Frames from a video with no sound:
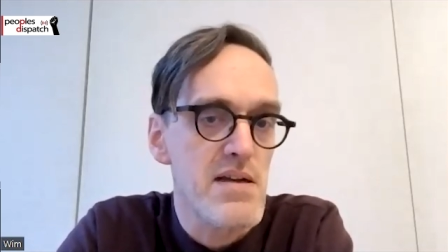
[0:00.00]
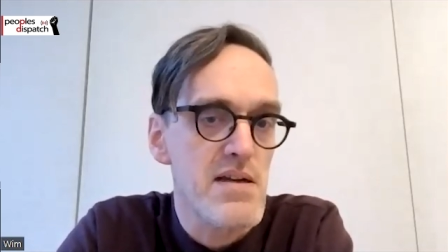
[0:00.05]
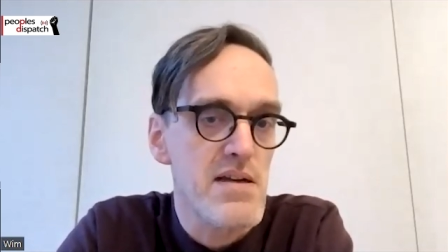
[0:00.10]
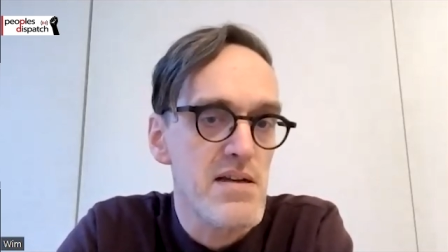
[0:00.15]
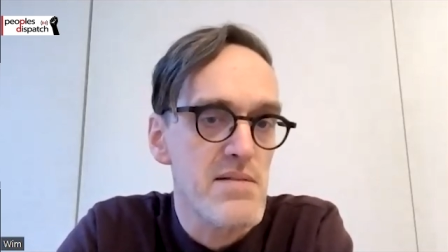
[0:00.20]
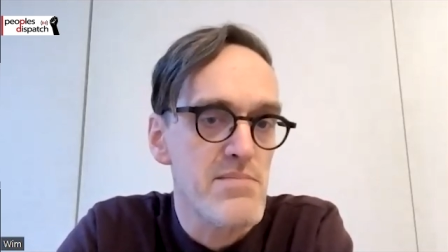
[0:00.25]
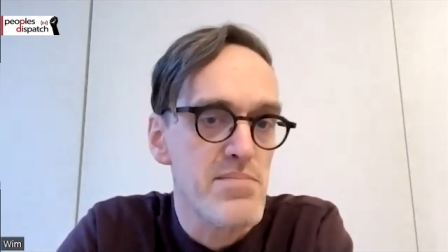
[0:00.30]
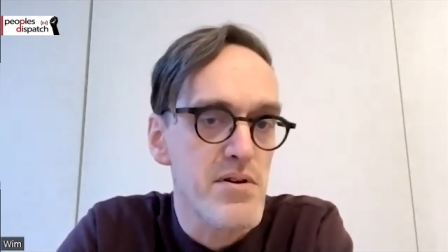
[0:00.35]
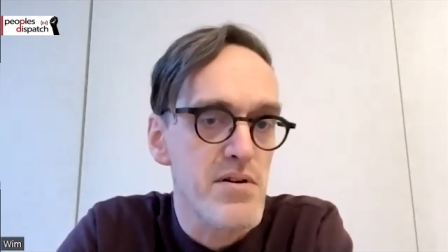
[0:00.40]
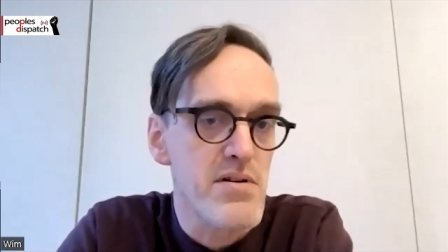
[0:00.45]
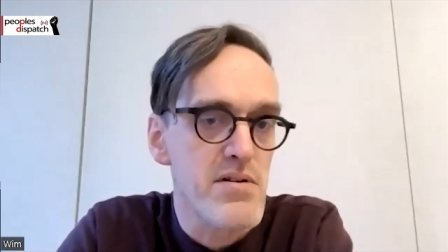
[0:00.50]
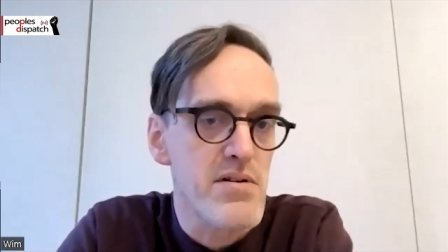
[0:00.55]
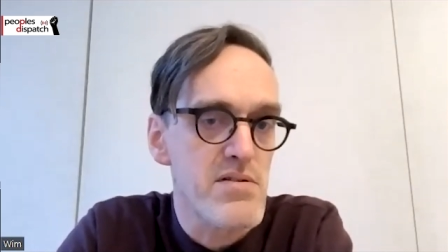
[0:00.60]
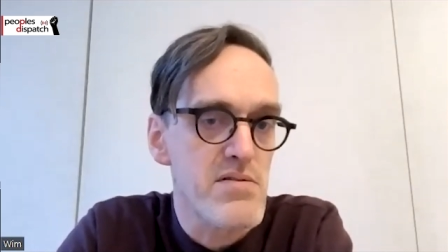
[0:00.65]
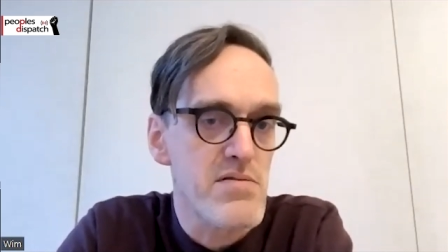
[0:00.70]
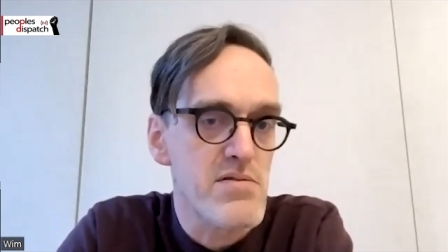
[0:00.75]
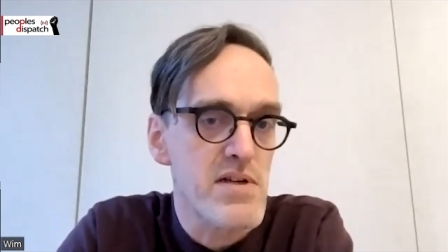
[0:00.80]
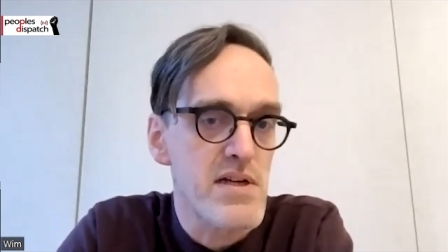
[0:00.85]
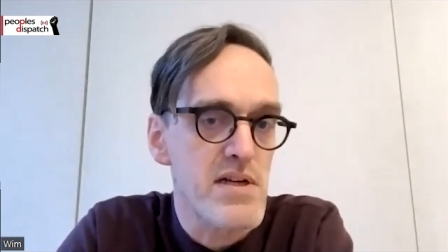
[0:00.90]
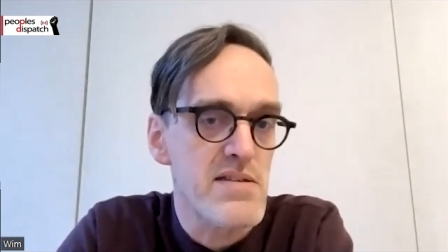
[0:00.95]
it brought
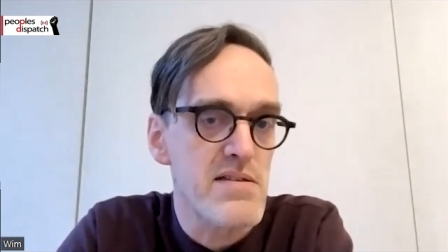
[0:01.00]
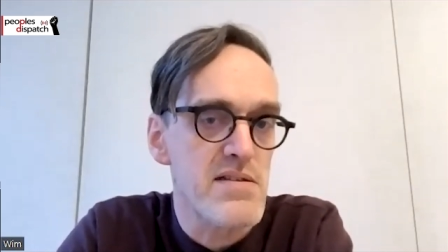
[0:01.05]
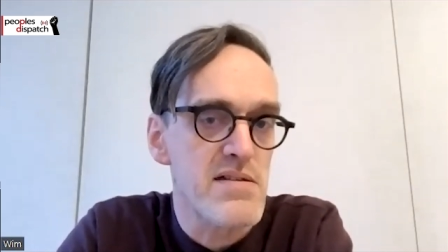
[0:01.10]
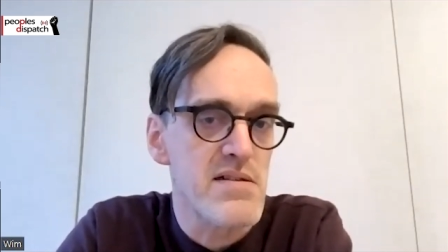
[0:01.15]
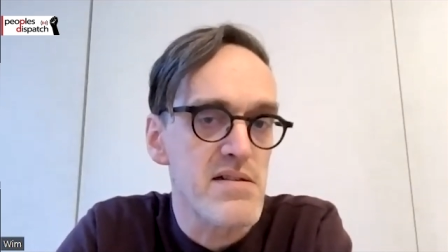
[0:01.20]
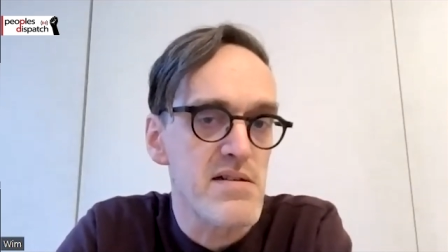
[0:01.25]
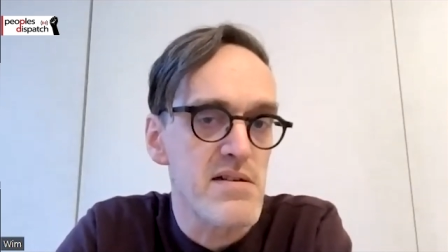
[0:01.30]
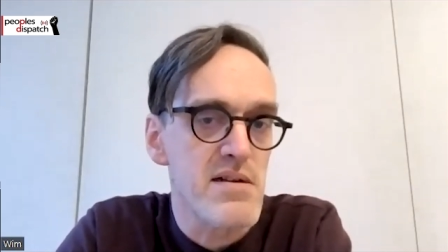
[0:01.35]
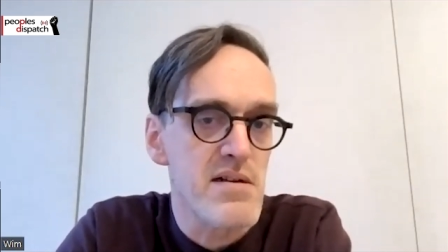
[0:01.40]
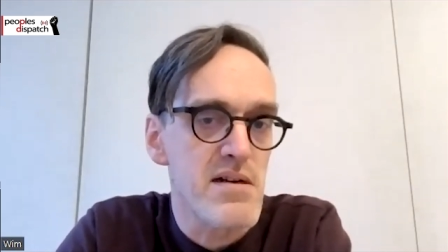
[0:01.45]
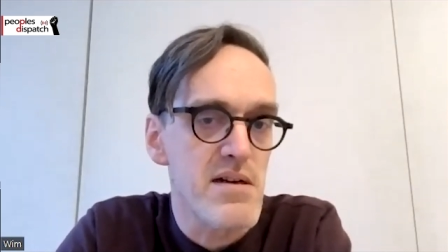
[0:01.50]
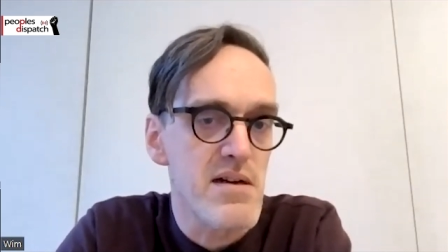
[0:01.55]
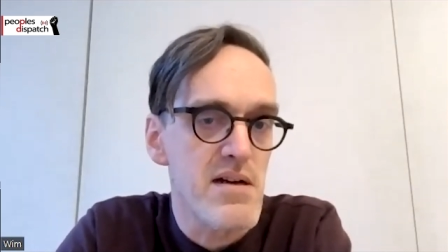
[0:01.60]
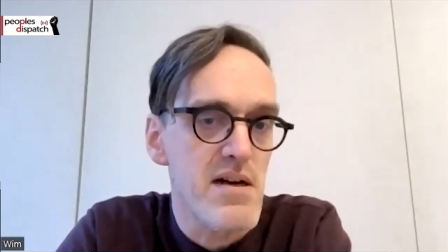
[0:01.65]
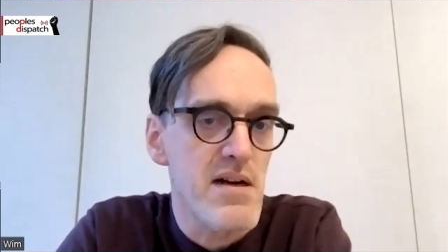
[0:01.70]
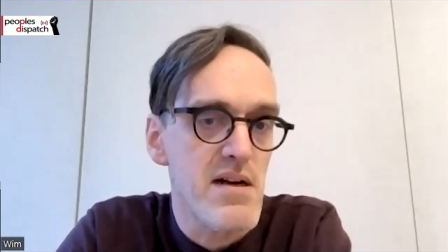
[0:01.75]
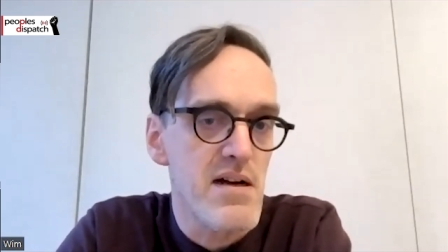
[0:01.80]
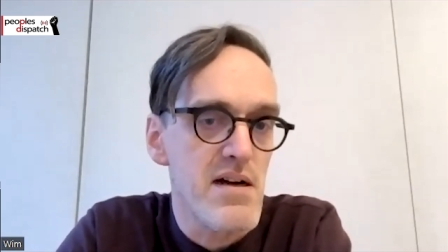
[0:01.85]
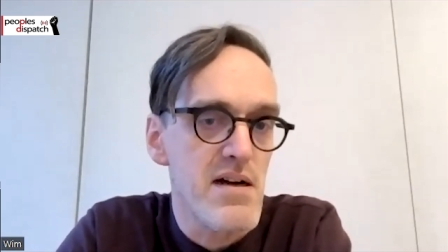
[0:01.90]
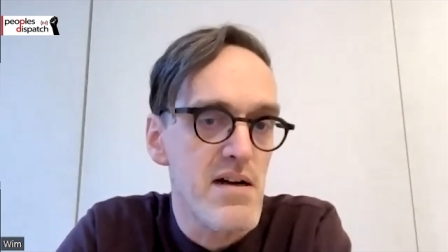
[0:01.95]
together
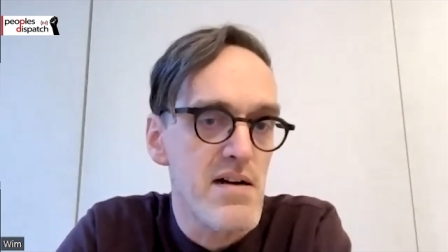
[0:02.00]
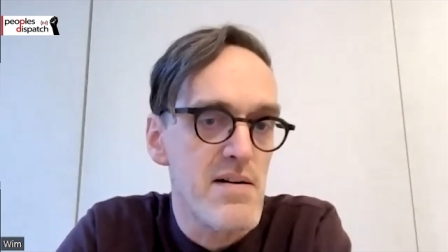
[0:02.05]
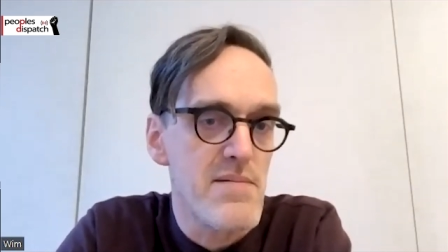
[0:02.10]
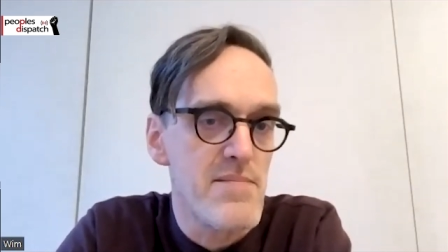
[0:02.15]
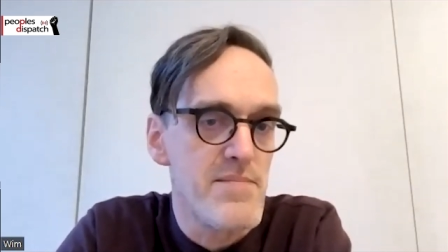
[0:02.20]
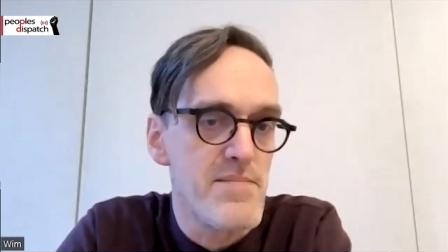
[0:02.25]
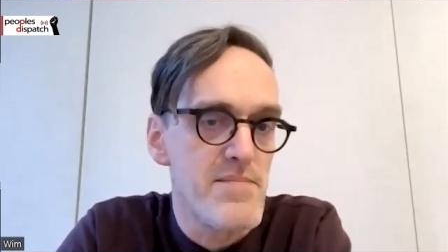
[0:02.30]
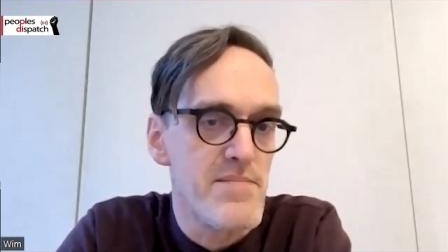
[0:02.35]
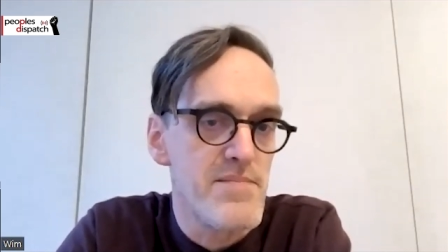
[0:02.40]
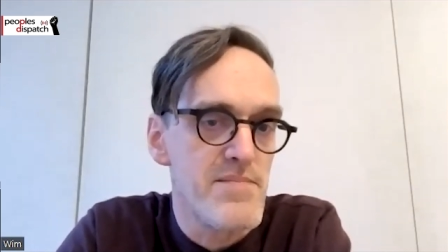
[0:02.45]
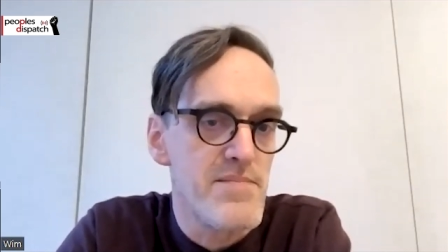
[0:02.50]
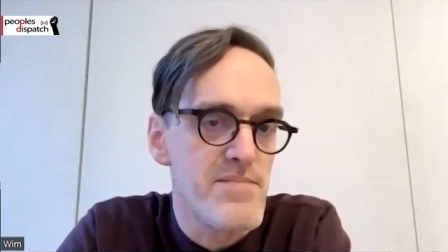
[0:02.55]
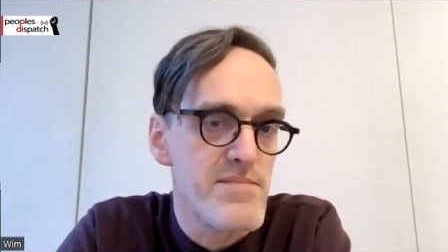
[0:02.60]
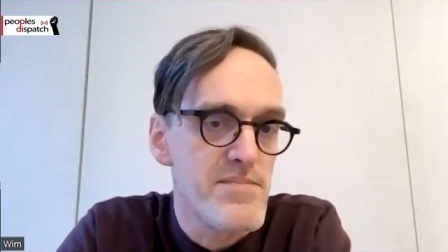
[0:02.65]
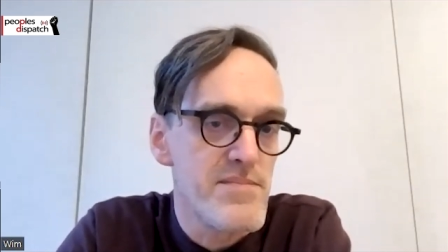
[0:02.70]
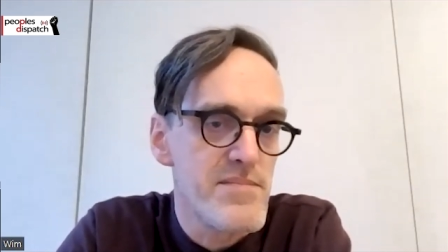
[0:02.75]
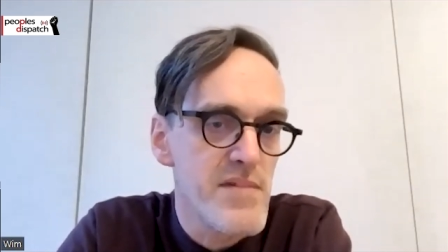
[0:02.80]
um,